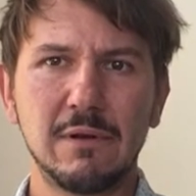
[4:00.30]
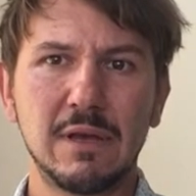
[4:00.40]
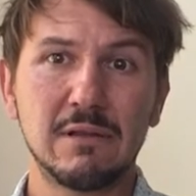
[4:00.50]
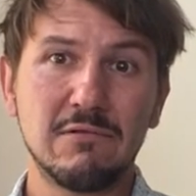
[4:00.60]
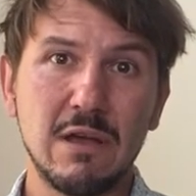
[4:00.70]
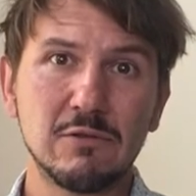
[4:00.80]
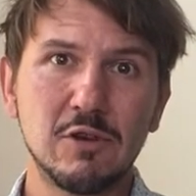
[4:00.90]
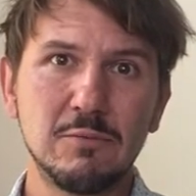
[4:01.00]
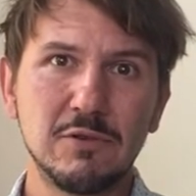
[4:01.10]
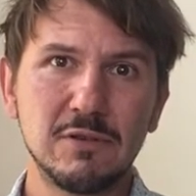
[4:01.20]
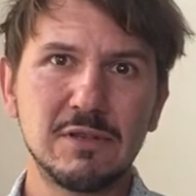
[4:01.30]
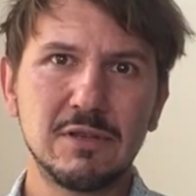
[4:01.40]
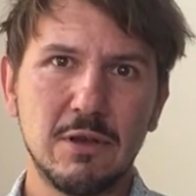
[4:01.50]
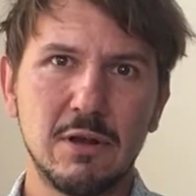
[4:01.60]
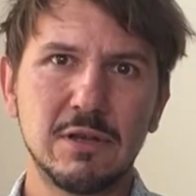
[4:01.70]
and around community
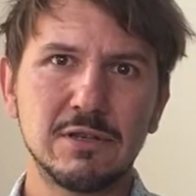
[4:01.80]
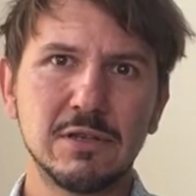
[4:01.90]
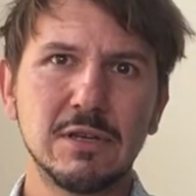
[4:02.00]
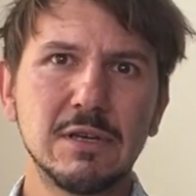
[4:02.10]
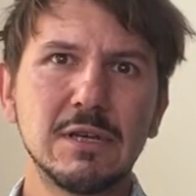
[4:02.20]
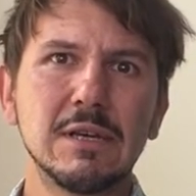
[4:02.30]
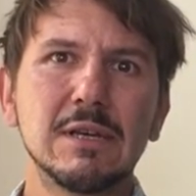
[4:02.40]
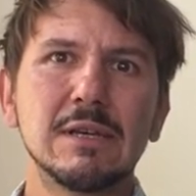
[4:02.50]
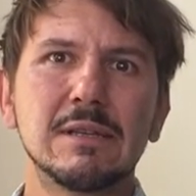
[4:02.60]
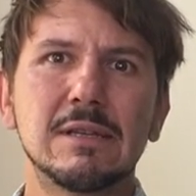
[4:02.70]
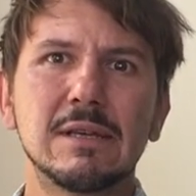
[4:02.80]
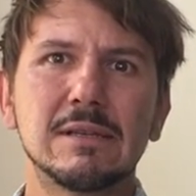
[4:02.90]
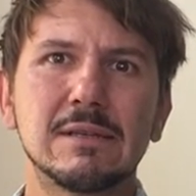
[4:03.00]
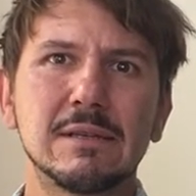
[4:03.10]
knowledge that